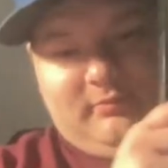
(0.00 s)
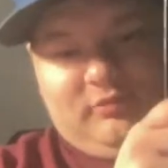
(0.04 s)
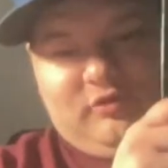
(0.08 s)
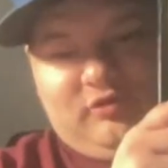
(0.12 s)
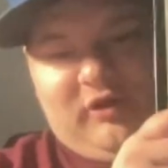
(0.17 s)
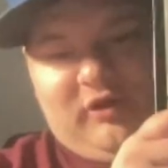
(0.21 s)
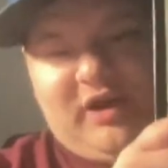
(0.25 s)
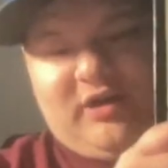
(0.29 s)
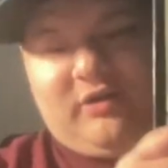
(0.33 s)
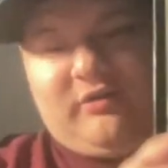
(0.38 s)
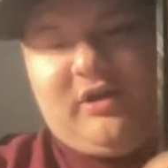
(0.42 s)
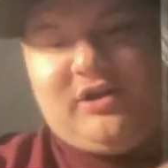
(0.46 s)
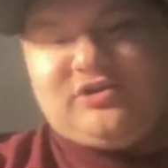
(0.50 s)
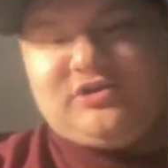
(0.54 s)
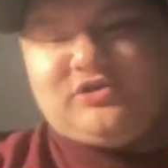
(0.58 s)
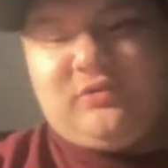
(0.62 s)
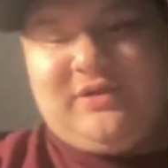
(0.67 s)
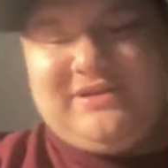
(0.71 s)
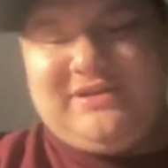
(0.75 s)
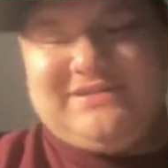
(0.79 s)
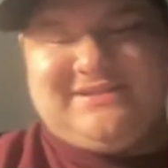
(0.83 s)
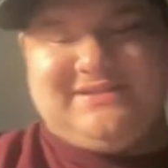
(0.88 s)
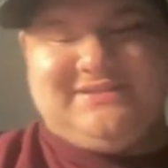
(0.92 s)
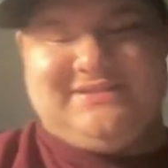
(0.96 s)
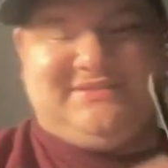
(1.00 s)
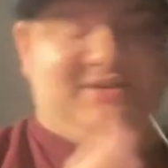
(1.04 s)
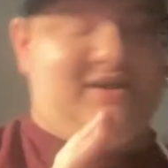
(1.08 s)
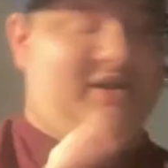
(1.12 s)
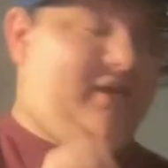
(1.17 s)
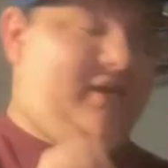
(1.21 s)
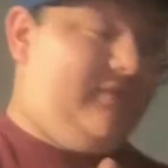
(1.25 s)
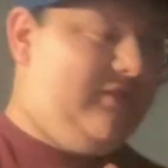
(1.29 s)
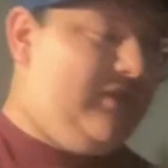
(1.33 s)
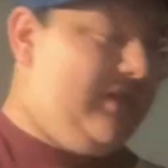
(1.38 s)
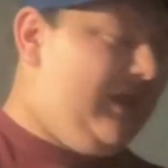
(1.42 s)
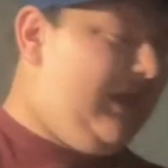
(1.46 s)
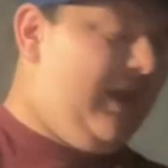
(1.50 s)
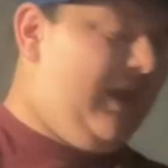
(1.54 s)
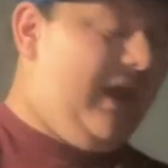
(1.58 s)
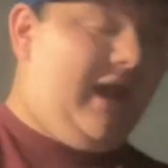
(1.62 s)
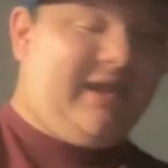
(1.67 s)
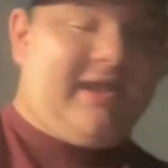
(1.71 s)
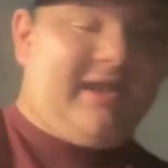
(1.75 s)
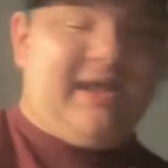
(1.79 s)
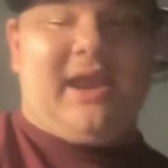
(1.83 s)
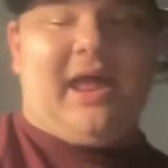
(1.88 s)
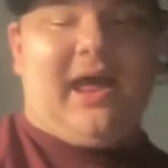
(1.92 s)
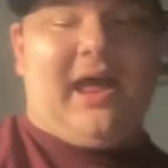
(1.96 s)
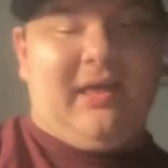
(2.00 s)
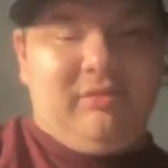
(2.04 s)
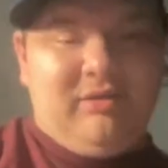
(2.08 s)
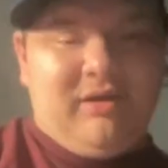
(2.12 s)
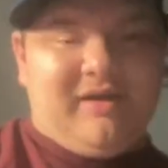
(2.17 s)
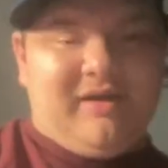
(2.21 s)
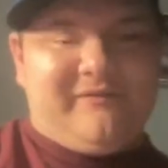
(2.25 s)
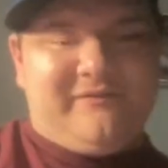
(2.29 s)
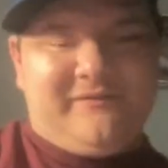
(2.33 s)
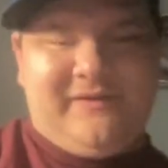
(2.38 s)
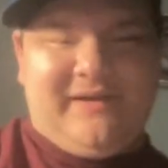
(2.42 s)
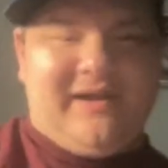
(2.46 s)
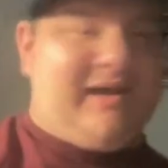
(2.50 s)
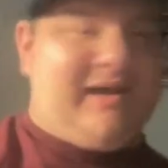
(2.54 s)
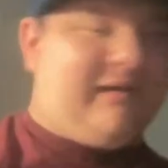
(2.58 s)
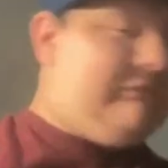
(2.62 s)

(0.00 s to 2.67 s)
Great choices. Again, I love